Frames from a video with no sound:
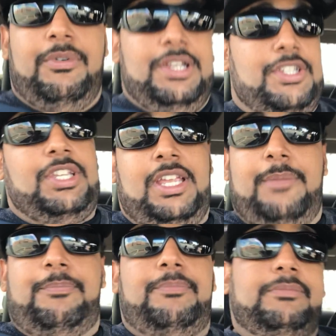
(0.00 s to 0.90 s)
really cheap,
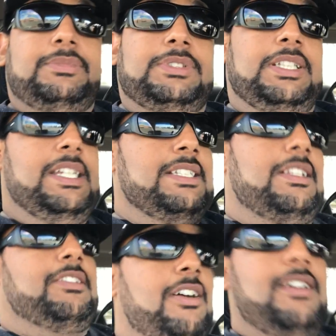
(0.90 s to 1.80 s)
these are
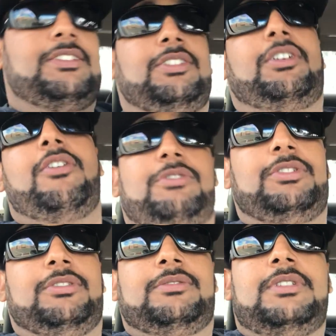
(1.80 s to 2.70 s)
the tires to go
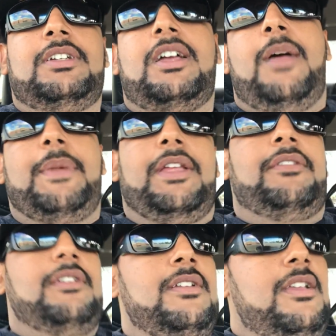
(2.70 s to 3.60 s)
to. I mean,
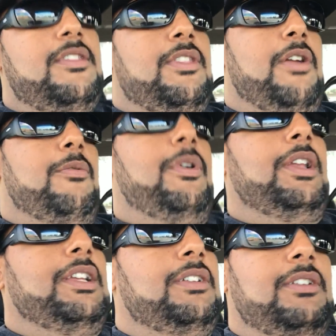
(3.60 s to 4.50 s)
they're
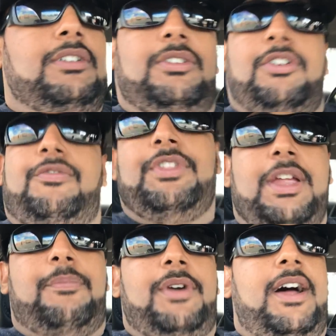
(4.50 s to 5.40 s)
really good for
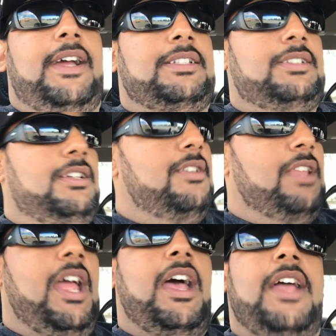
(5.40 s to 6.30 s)
their price.
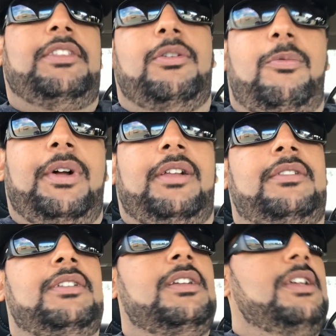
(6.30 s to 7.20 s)
They handle well.
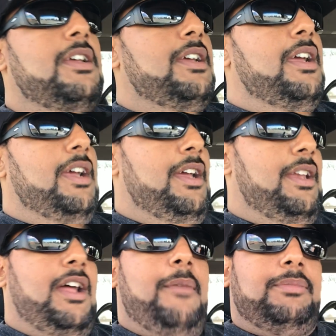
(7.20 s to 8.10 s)

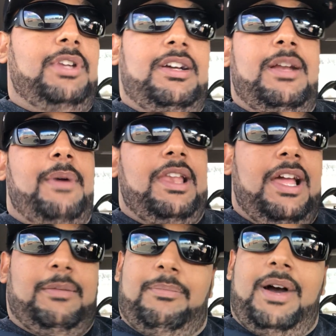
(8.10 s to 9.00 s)
And I'm talking about
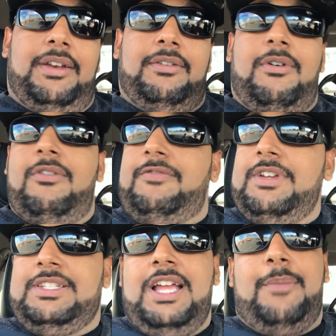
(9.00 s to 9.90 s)
like body roll, for
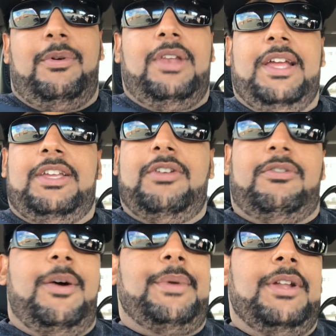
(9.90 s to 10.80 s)
example,
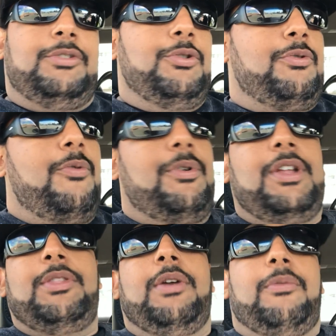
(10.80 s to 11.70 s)
coming into a
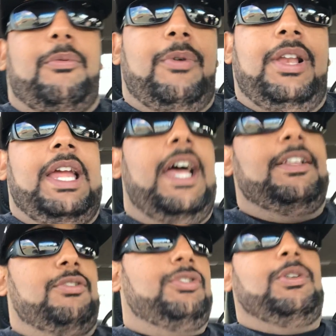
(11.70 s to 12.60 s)
corner, they really
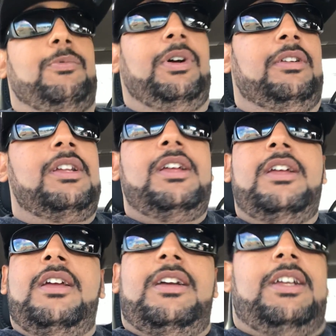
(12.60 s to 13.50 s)
handle so well.
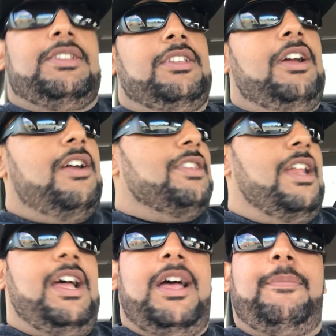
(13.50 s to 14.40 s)
Because the tires
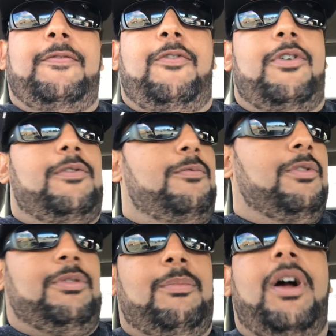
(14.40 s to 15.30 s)
that I had before,
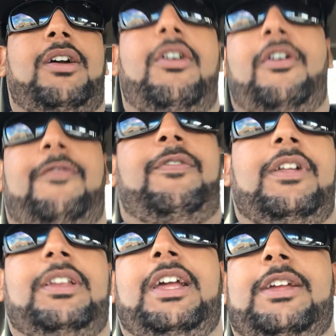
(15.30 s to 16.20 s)
my car
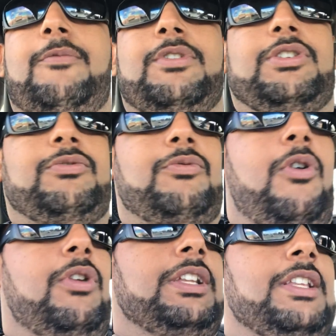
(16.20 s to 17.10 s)
felt like it was
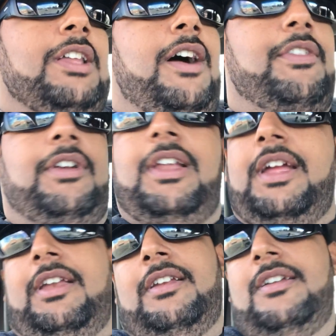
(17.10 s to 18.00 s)
rolling to the other
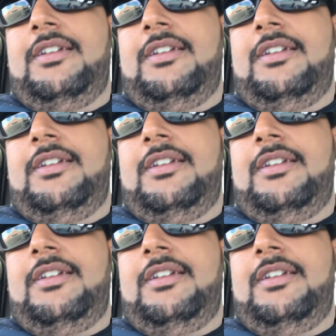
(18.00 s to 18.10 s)
lane